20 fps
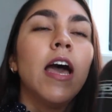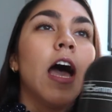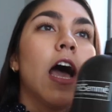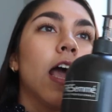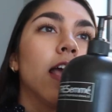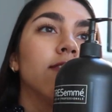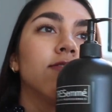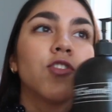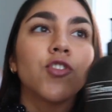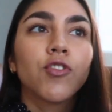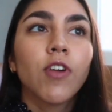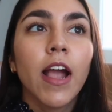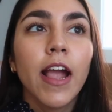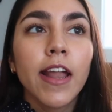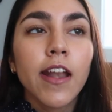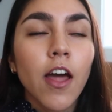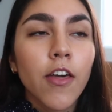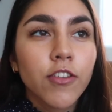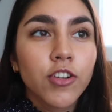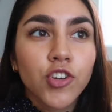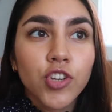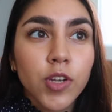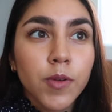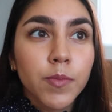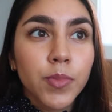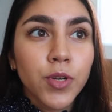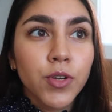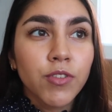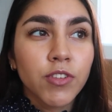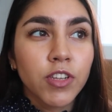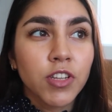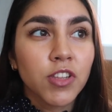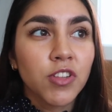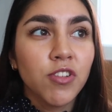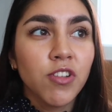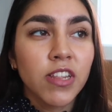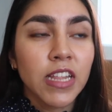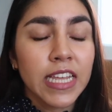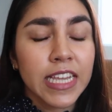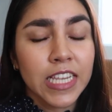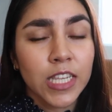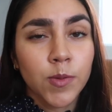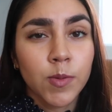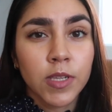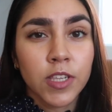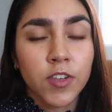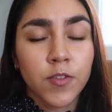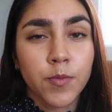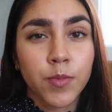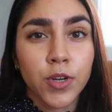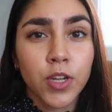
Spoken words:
I have tried other shampoos, including like expensive